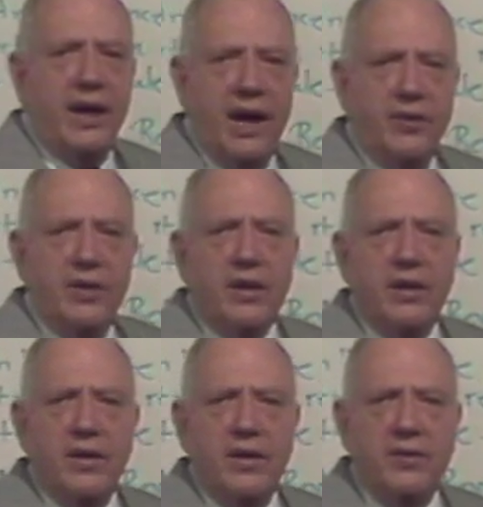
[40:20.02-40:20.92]
in
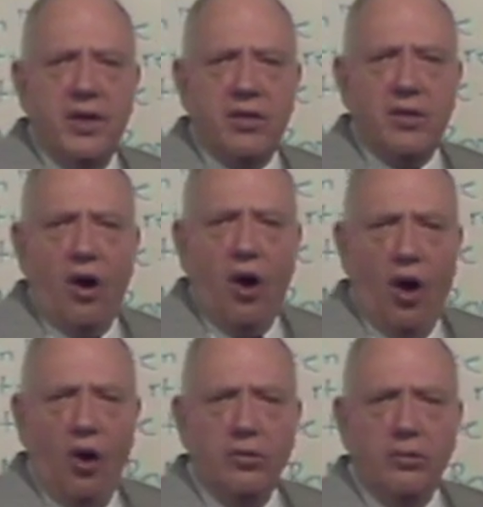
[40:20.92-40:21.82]
this
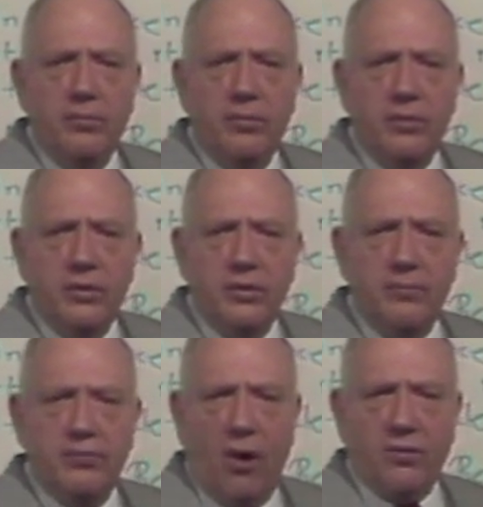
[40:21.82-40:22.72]
whole
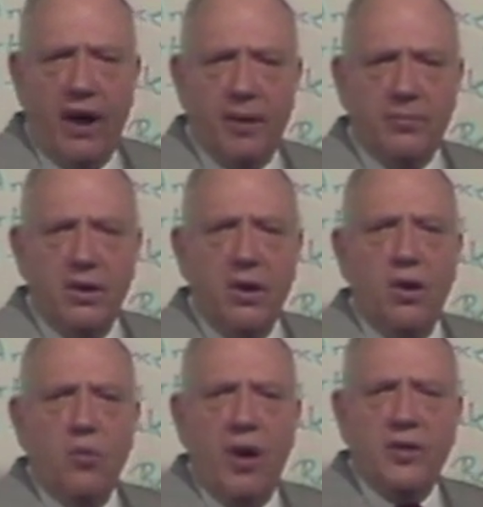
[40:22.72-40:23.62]
program,
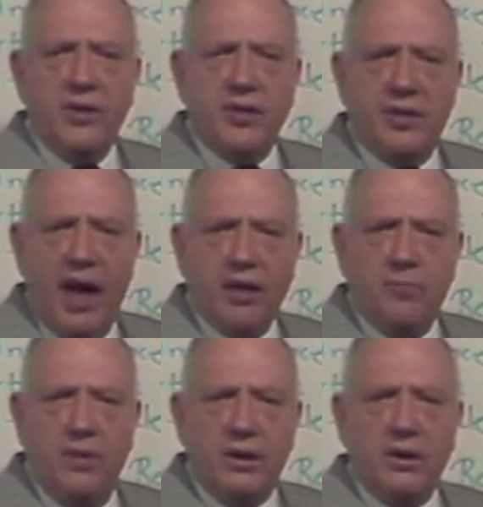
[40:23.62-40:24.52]
whether it's the
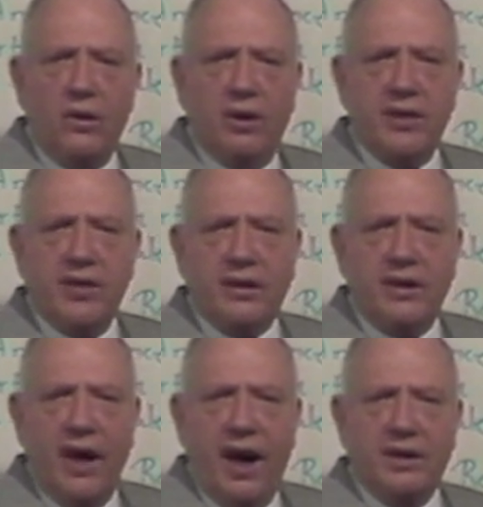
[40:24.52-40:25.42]
textbook or the
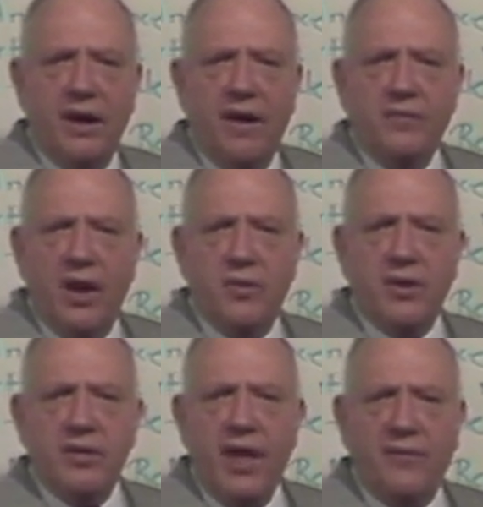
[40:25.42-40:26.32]
study guide, there
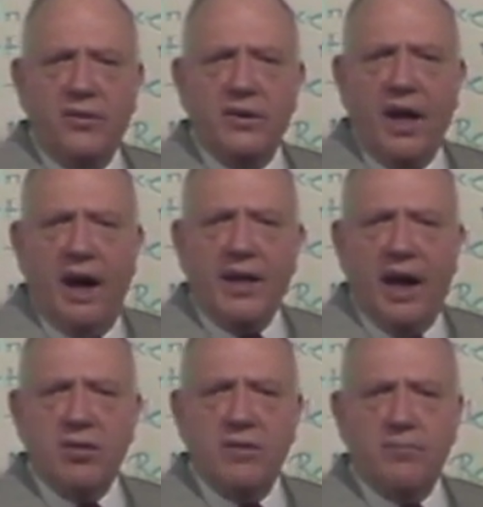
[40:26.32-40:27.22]
is never an
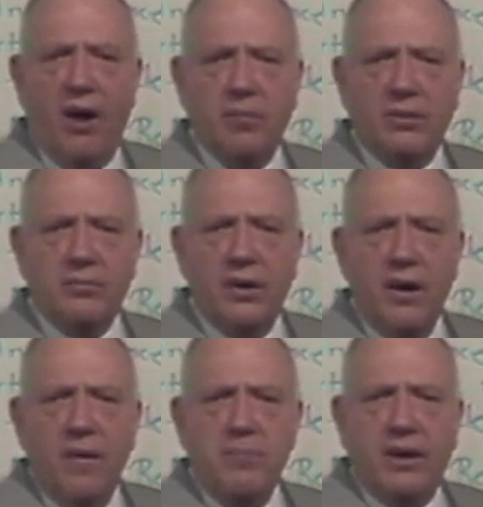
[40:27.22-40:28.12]
unanswered problem.
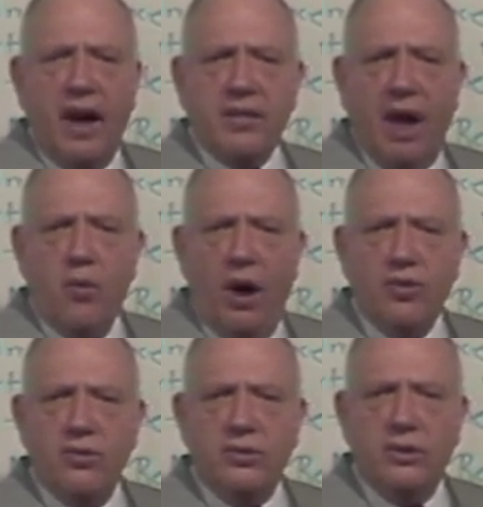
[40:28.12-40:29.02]
Because I
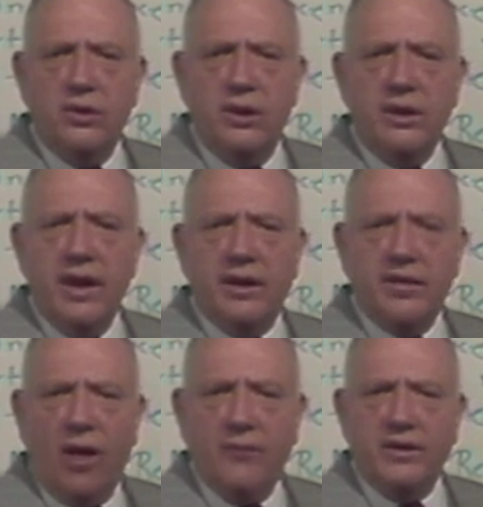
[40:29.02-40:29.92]
want you to learn in a
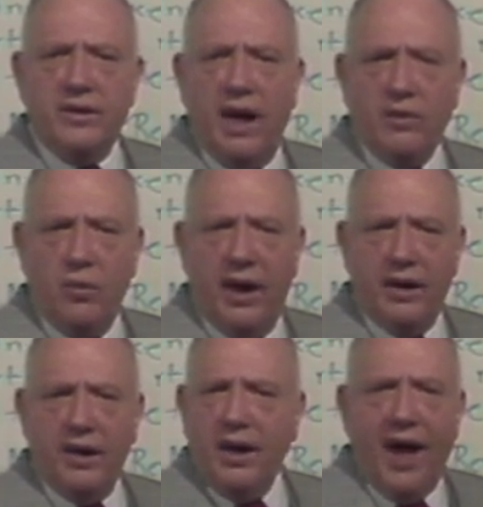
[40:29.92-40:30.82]
self-contained
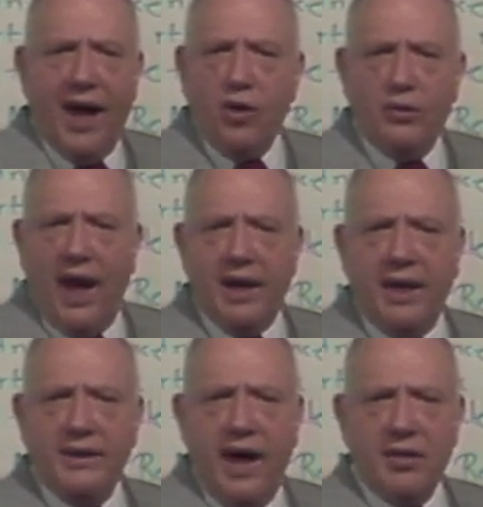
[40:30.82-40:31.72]
way, I don't hide
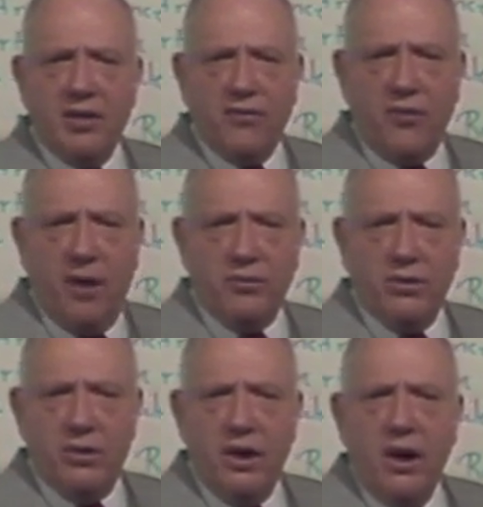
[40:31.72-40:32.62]
any answers from
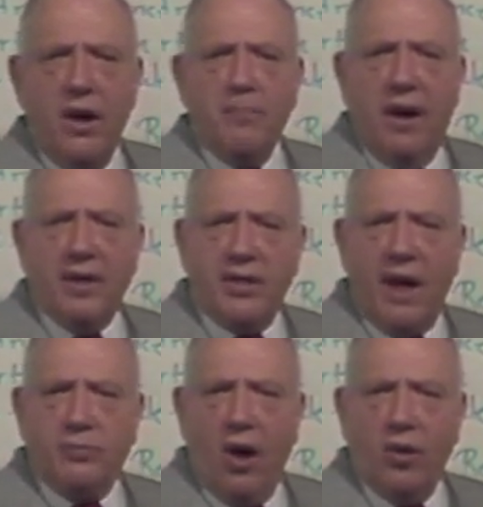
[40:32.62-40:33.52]
you. By the
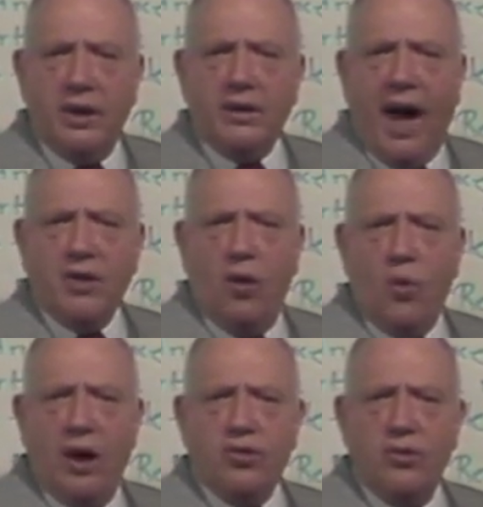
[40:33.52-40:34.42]
same token, I don't
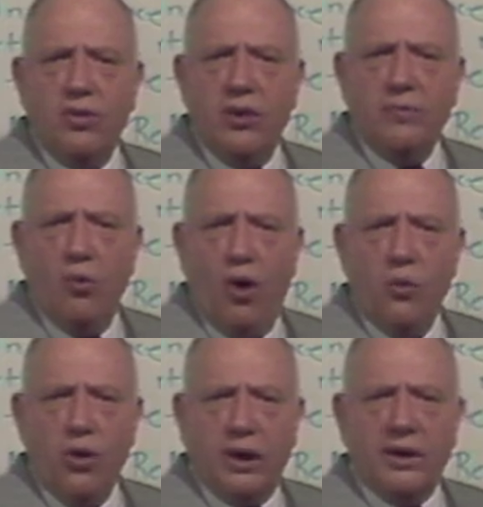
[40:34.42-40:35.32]
want you doing more
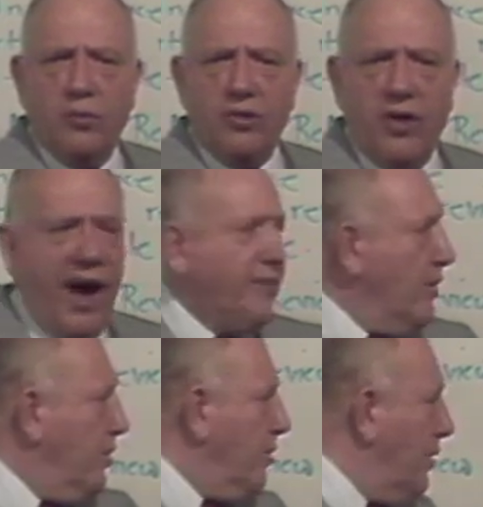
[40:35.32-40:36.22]
work than what you have to
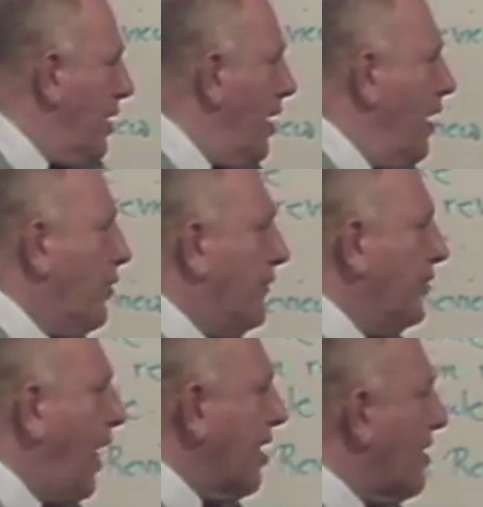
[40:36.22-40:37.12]
do. The
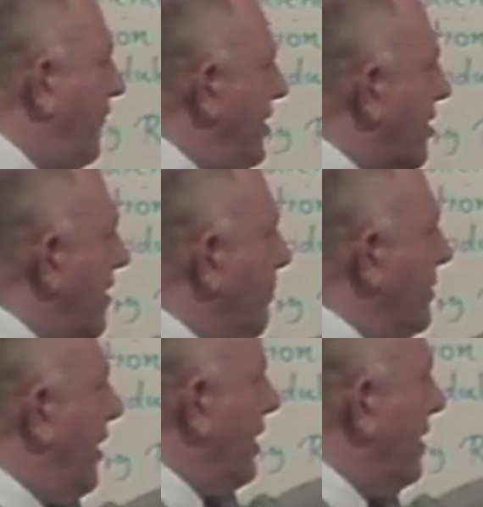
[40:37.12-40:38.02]
philosophy is something like